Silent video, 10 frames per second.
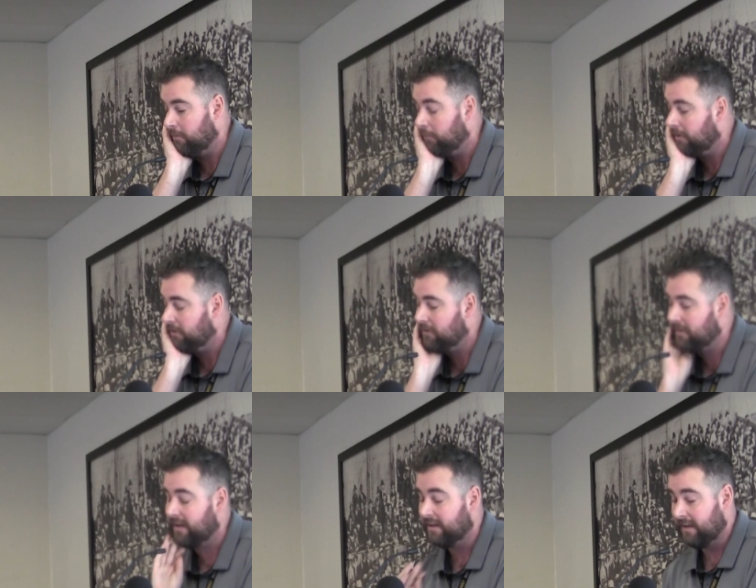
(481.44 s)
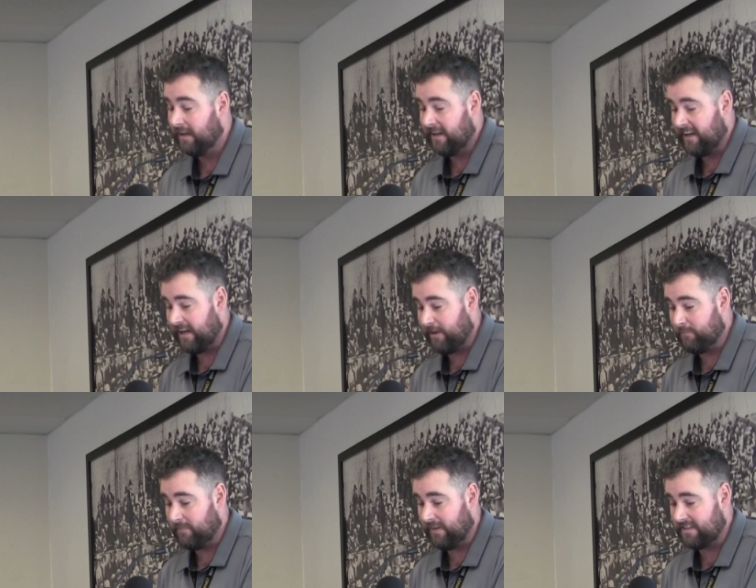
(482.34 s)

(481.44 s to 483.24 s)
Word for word: and I'm not going to do that. Um,